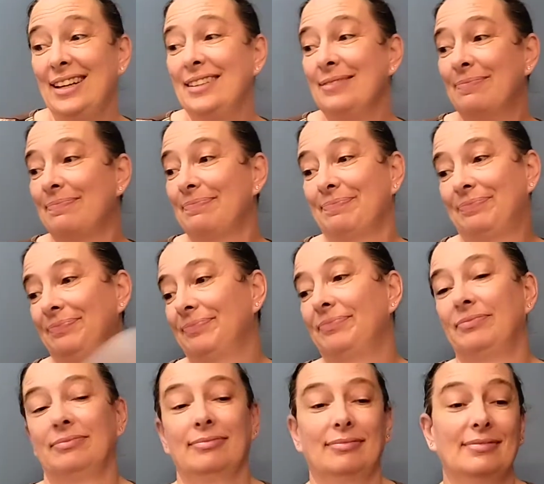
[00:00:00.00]
It
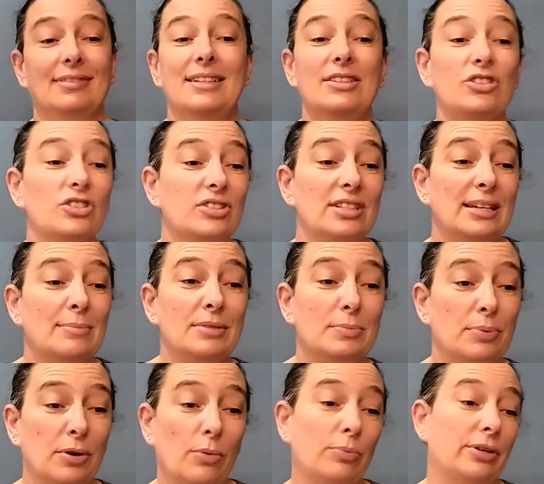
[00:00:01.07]
just seems
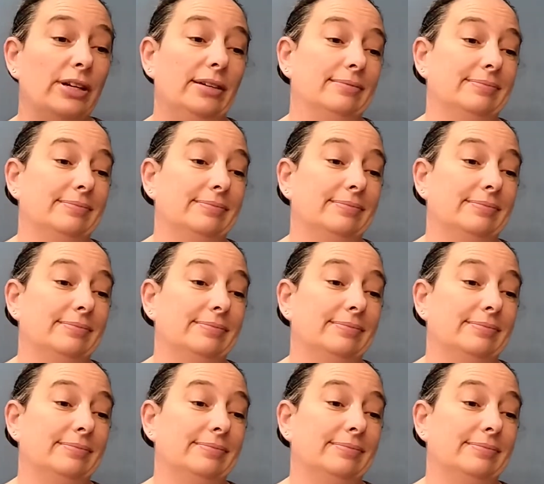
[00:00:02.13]
appropriate.